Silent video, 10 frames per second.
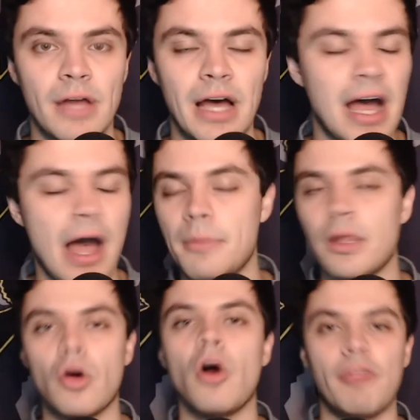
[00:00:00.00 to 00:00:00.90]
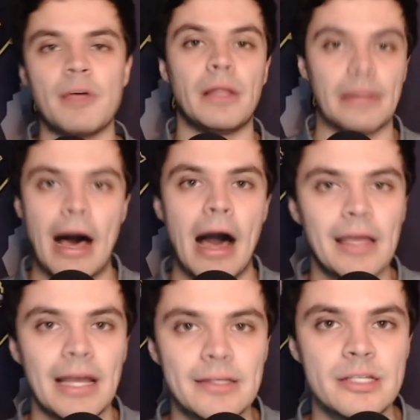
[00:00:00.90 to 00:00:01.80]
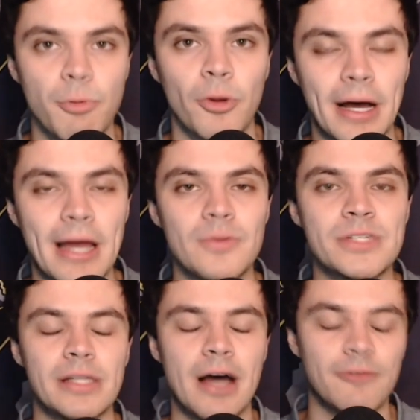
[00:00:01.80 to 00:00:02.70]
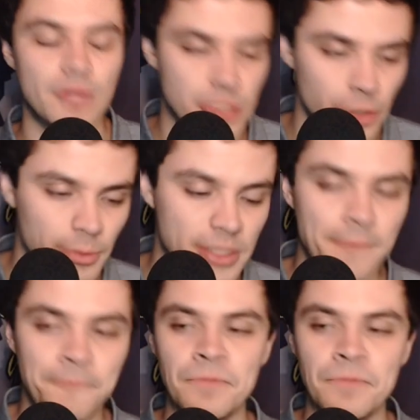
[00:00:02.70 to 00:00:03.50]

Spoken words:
I'm going to call them a lock at this point. Iowa's a lock for the tournament.